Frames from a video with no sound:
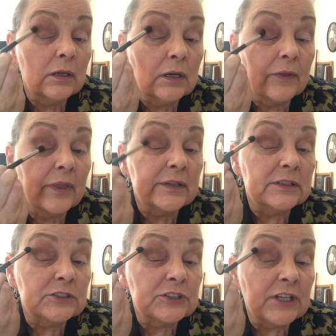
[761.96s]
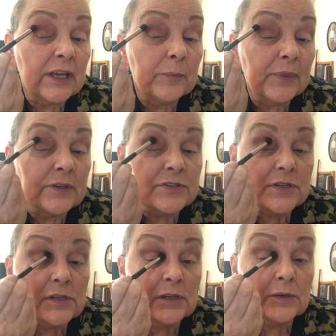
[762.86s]
You know, that little shape that you
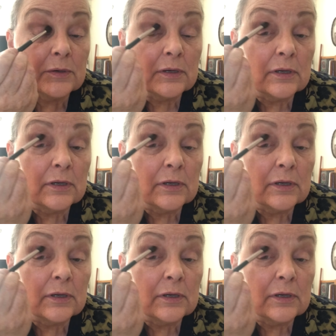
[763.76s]
do.